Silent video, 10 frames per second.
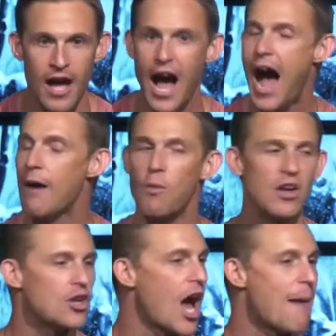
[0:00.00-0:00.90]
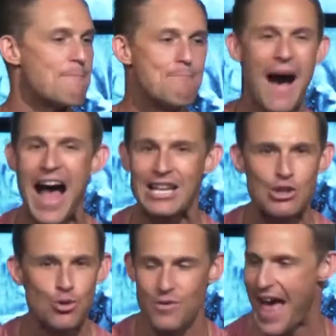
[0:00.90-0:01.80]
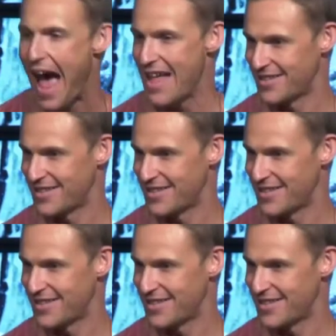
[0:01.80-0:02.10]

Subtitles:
I will not buy you that.